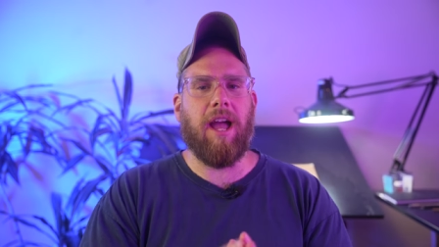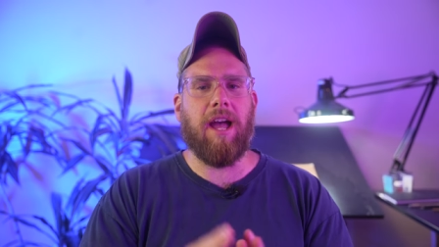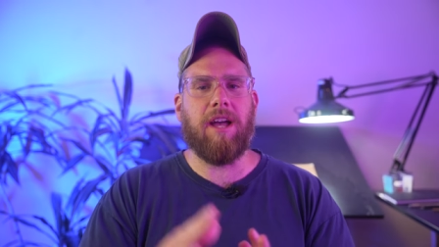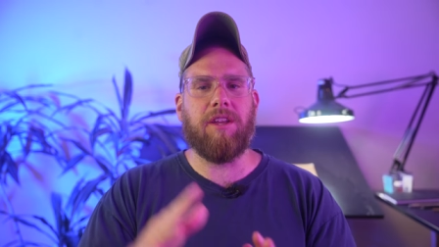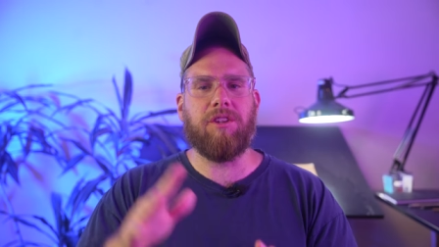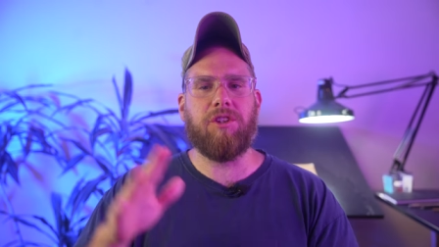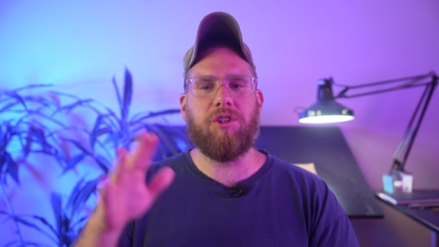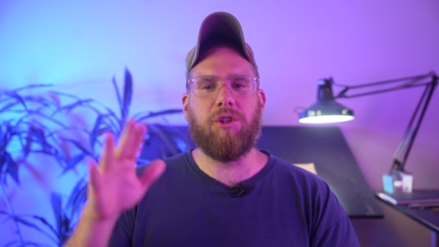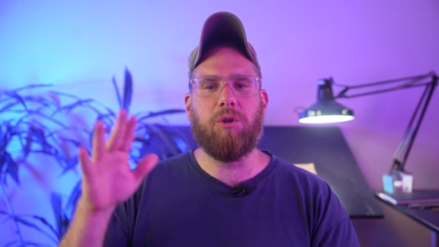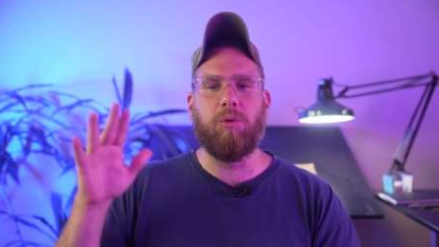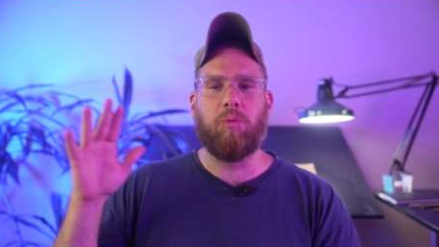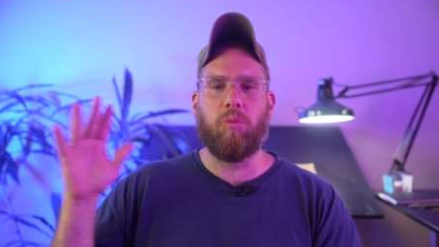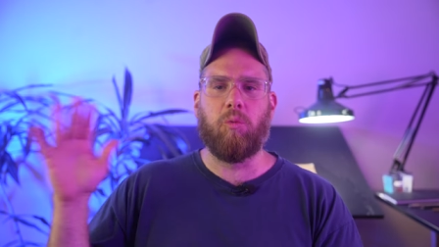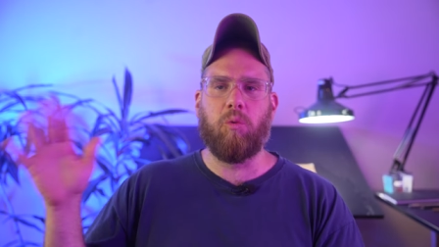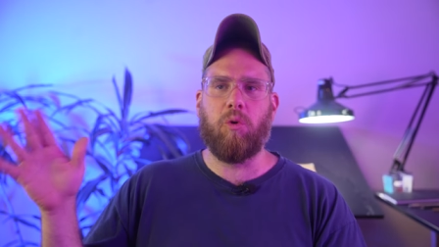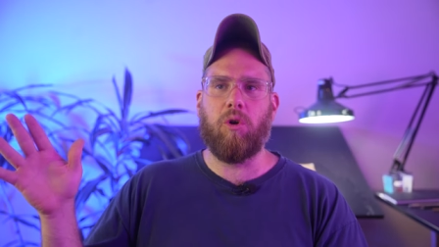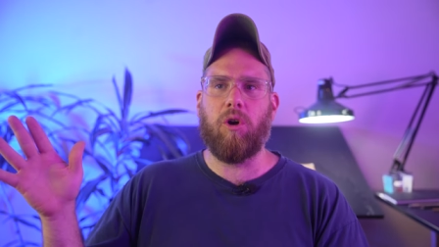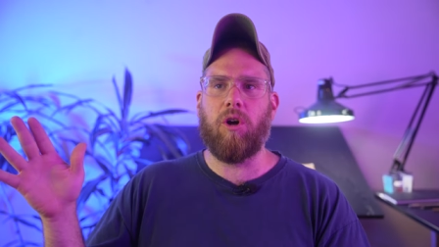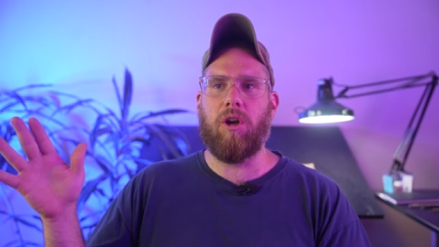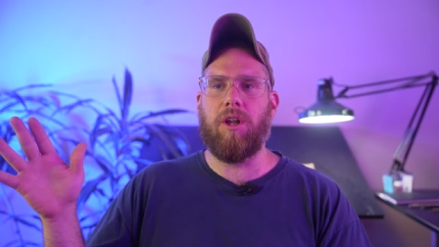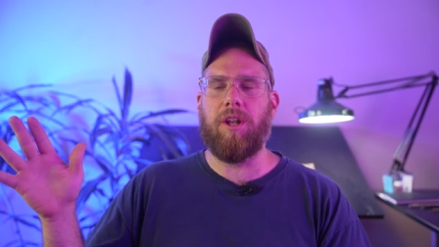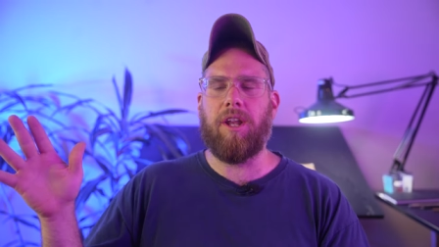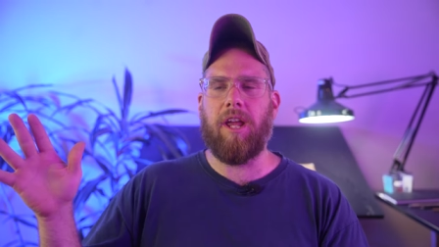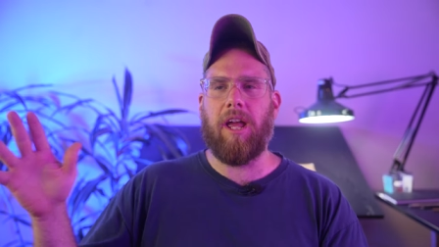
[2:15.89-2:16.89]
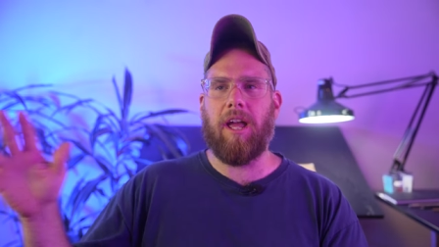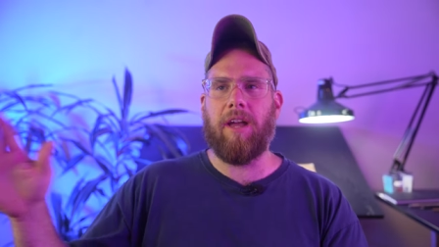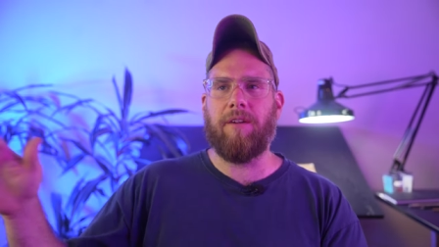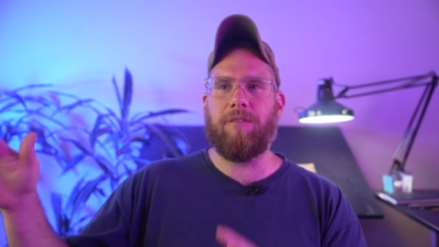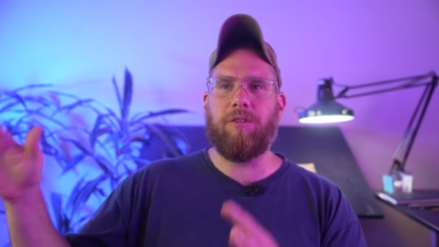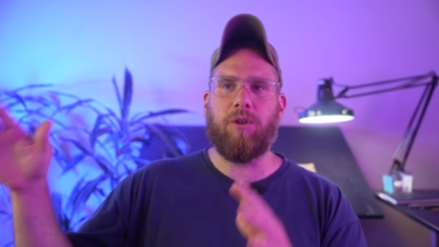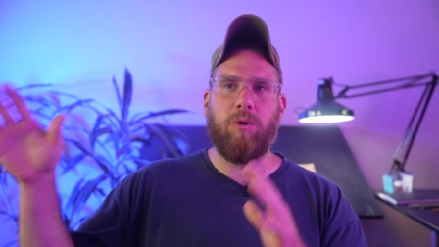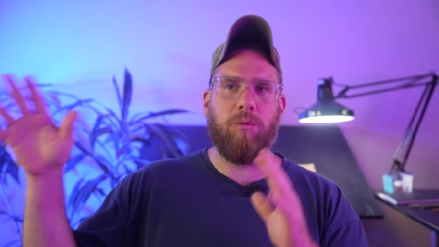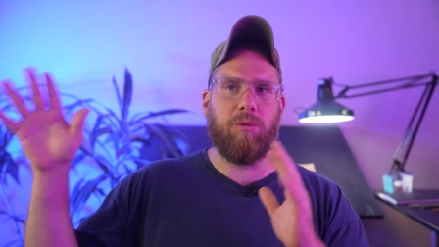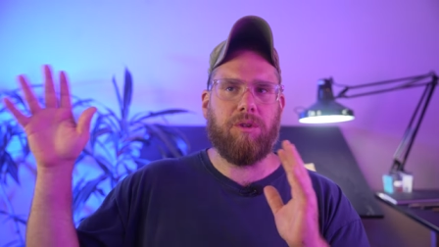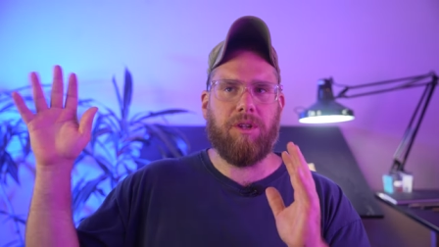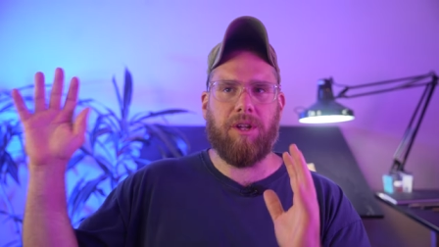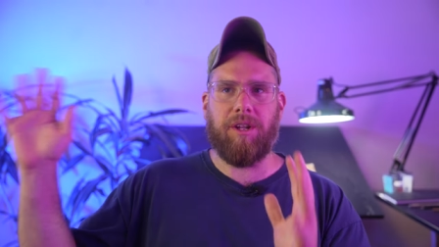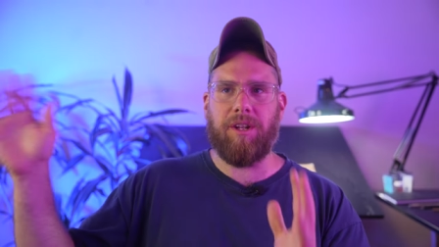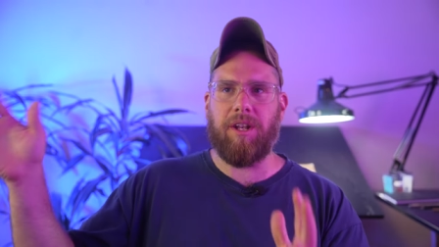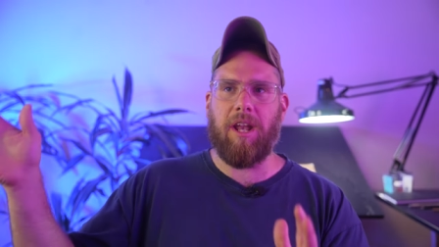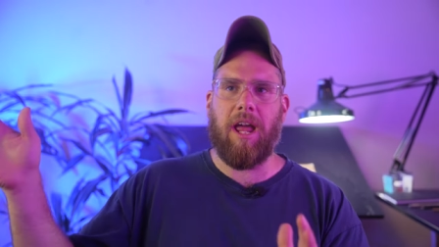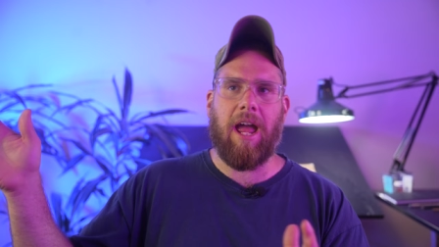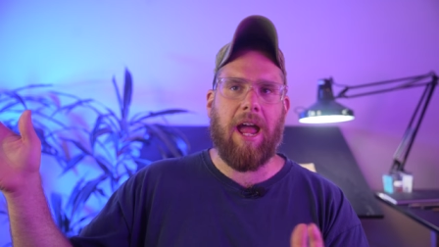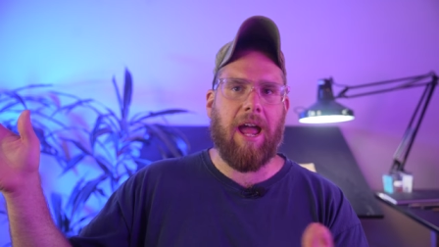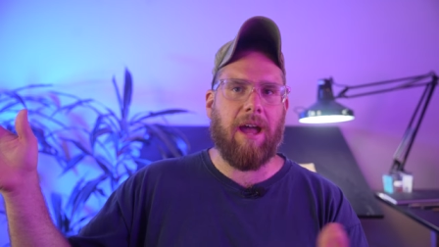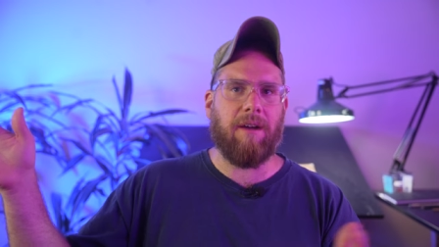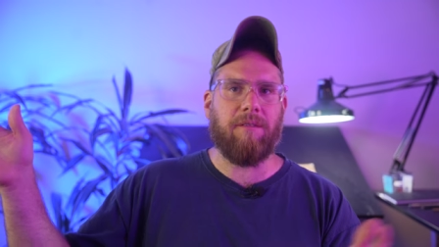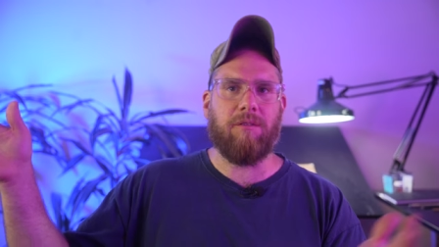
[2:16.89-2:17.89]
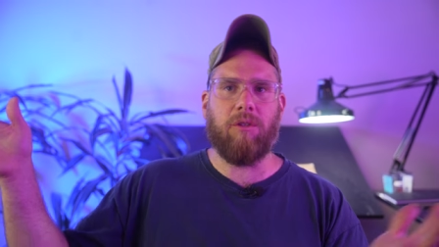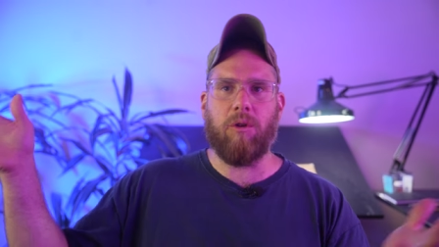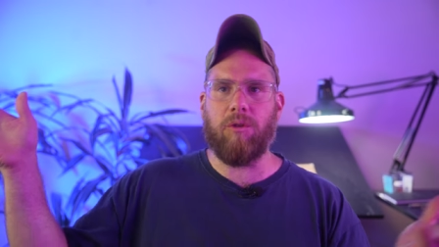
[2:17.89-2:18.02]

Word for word: as you would if you didn't have